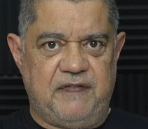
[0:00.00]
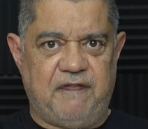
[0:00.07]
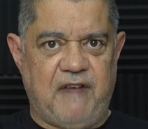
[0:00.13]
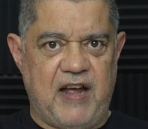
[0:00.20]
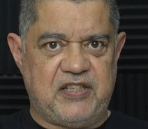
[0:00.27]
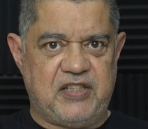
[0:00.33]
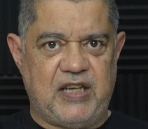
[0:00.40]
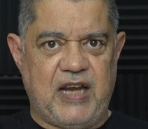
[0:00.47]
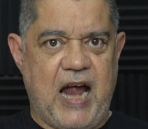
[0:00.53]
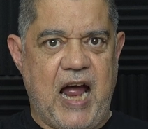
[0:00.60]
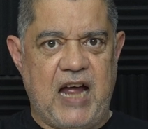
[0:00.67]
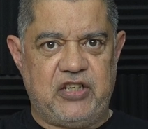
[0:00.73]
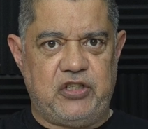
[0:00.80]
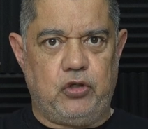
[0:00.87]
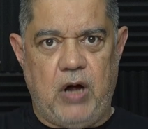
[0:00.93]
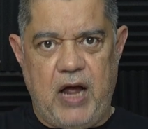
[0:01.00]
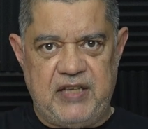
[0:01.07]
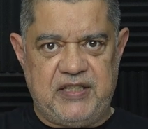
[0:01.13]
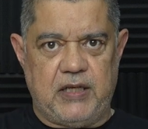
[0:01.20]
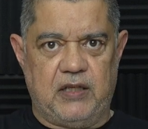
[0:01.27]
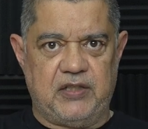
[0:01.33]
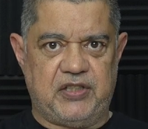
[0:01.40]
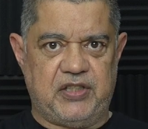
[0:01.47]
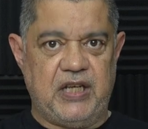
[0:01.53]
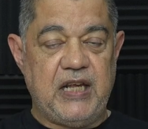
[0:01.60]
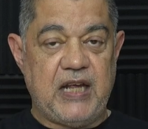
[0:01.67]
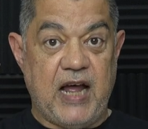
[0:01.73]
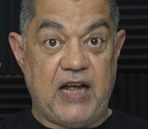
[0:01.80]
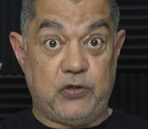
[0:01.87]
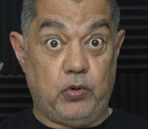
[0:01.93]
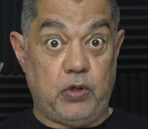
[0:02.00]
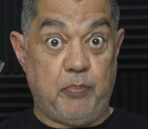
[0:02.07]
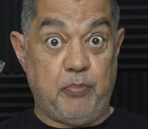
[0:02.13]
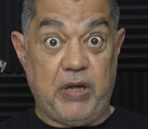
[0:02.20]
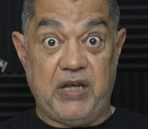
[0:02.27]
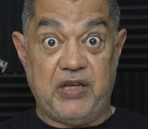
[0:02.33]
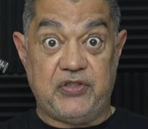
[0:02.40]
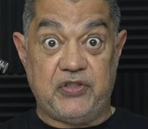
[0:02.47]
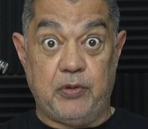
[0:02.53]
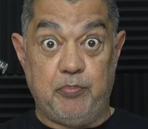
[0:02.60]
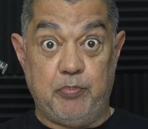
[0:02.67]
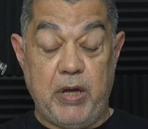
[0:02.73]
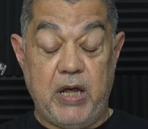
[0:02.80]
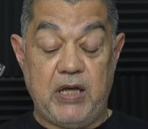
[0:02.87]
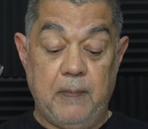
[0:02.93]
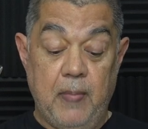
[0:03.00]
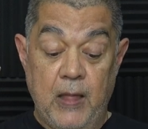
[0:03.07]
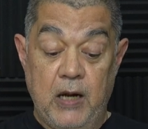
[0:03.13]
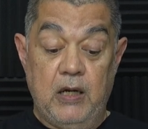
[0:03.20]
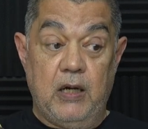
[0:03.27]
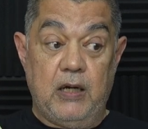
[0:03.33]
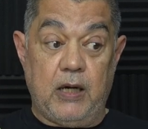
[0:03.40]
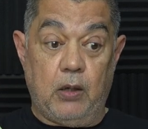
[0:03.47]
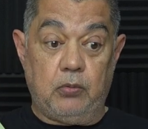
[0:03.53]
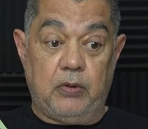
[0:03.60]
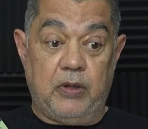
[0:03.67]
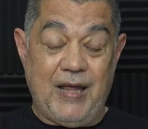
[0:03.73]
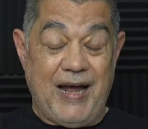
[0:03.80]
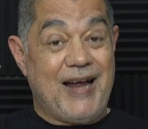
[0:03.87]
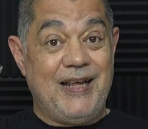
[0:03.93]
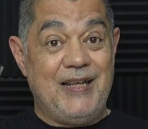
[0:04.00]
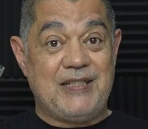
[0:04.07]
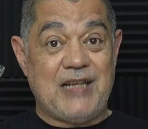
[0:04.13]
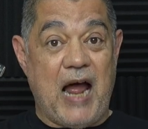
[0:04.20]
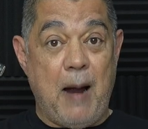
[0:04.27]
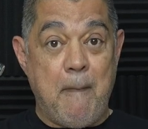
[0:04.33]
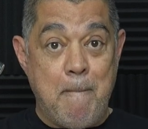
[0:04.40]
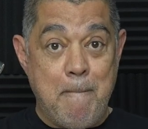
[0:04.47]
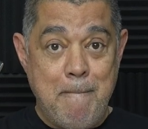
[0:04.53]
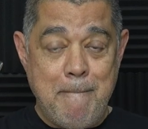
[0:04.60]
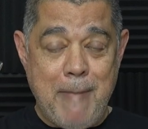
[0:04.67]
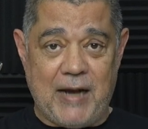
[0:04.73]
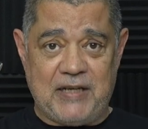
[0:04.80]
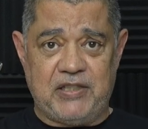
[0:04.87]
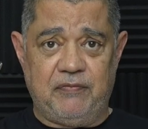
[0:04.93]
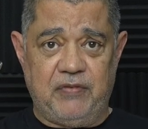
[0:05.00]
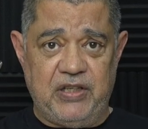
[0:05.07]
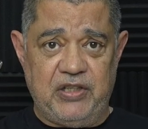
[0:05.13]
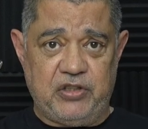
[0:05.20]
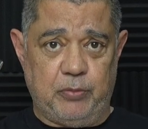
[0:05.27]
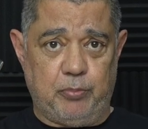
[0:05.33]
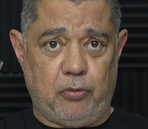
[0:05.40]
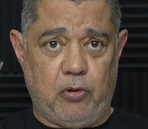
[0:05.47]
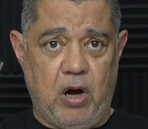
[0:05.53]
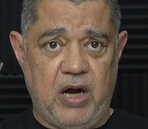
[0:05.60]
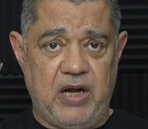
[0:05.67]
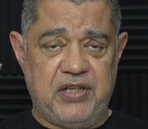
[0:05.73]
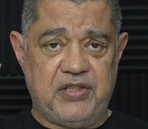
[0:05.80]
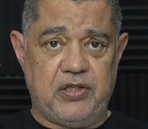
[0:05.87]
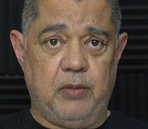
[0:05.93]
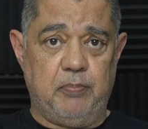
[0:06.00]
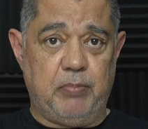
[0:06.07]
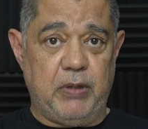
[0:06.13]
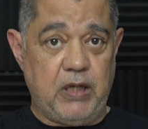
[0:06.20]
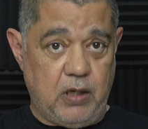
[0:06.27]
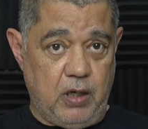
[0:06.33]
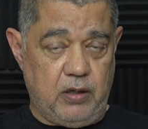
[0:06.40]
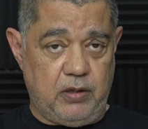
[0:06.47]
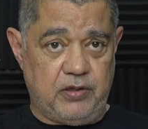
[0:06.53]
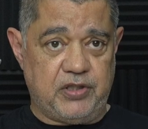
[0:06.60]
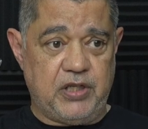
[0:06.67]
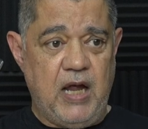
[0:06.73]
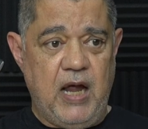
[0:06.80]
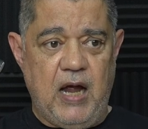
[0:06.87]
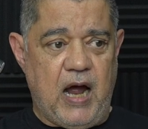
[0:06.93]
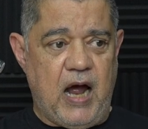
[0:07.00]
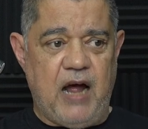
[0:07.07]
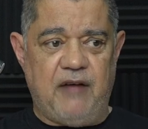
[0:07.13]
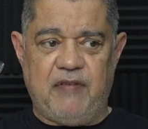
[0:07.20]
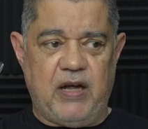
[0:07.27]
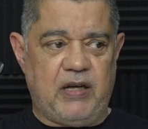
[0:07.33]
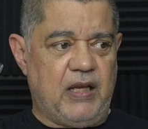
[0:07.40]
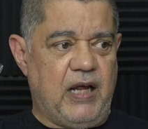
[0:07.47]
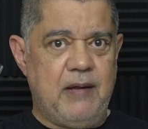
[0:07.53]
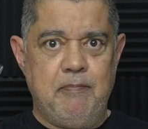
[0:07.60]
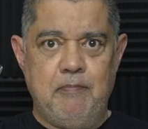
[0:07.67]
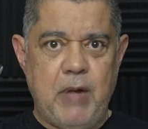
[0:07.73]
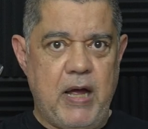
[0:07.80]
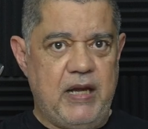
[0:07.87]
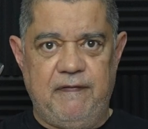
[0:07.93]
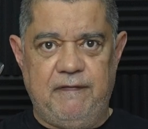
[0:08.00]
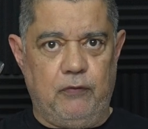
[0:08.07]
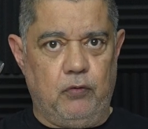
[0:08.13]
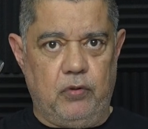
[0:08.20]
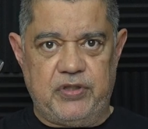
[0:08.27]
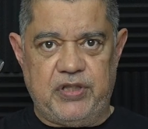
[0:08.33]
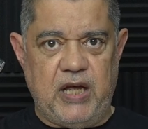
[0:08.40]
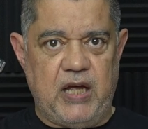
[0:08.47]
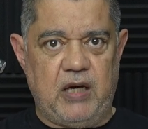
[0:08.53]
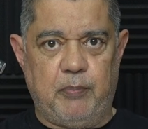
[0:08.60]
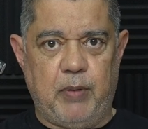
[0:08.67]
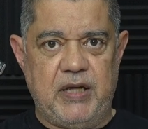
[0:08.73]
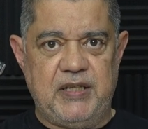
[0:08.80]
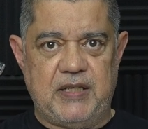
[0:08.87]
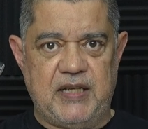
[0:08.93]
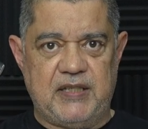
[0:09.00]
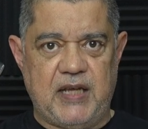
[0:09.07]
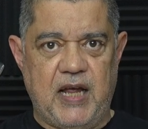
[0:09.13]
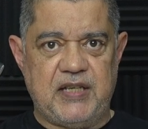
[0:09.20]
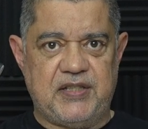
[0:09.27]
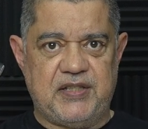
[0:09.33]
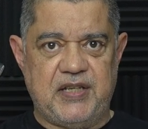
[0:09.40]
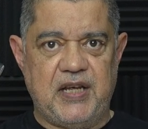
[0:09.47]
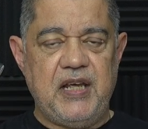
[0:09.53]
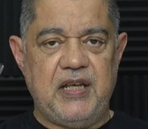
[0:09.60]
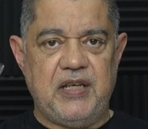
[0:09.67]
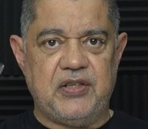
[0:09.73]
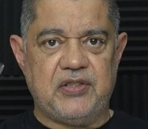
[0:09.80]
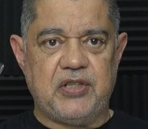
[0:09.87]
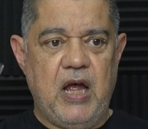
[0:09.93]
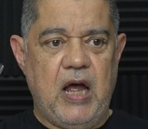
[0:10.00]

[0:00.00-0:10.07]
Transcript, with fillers: fast cache or S L C cache would appear to be. Now that is massively surprising because I've had like many four terabyte S S Ds,